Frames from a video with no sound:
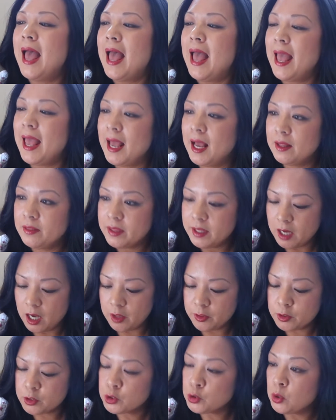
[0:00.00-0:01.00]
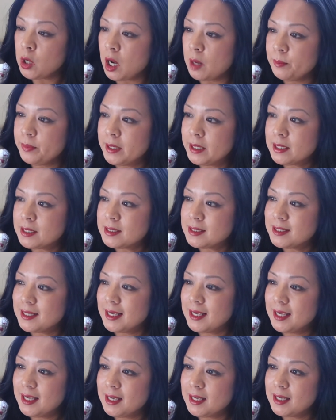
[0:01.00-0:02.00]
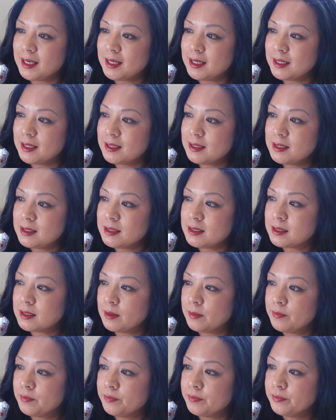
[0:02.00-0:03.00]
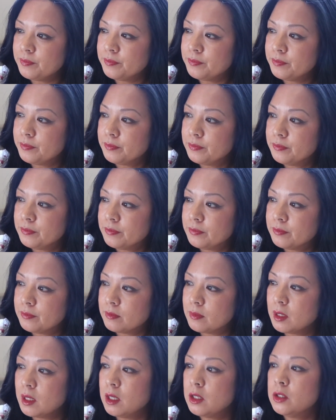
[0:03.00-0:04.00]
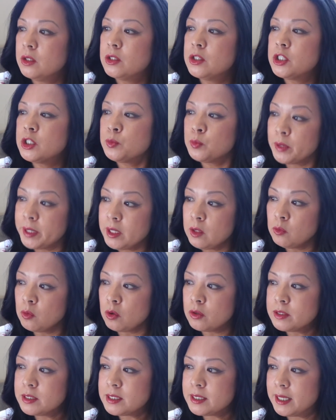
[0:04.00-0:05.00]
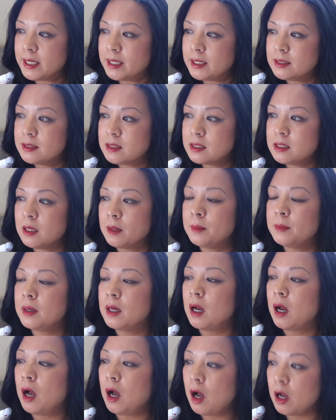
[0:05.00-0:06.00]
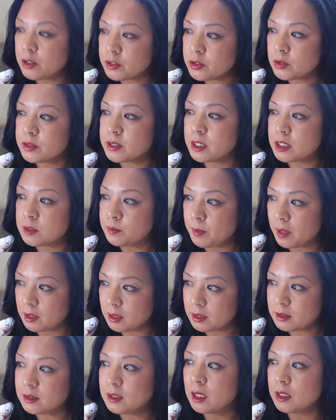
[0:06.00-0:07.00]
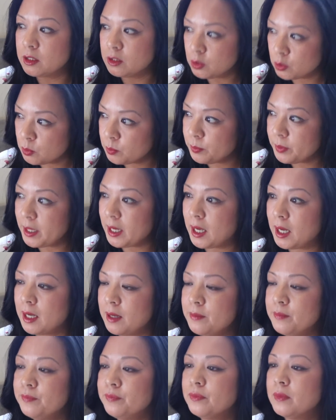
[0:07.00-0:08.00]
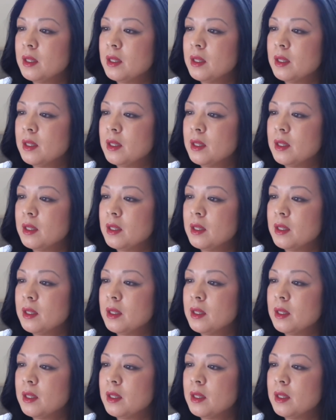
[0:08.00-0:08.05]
And the other Tropics is spring roll skins, also says balat ng lumpia.